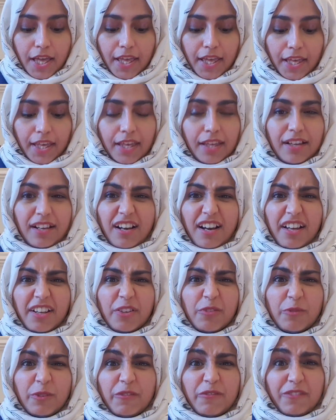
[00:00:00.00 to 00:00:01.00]
it kind
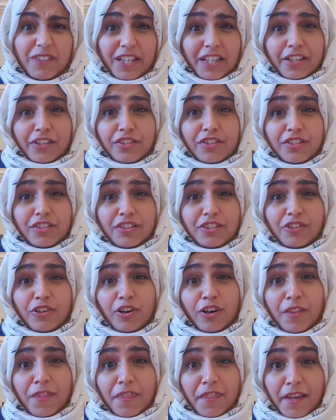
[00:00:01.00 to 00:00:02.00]
of reflects
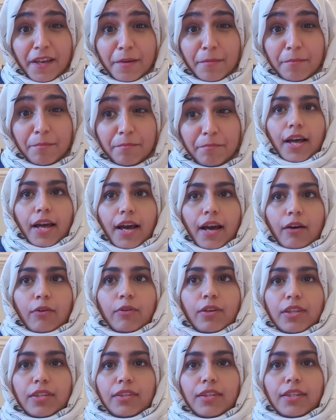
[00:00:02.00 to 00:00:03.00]
on them. How
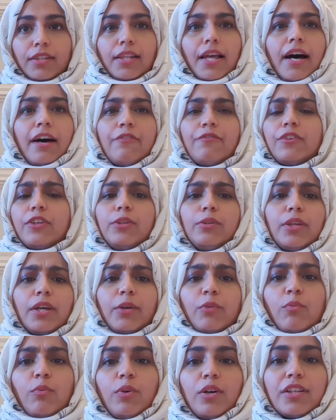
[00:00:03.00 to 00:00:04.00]
can they laugh at you? Like,
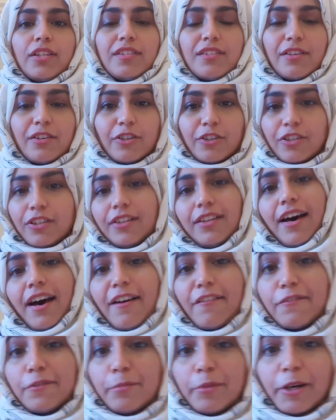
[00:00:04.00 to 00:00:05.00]
what is there to
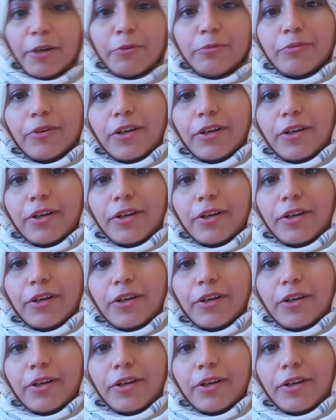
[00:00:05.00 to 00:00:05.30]
laugh about,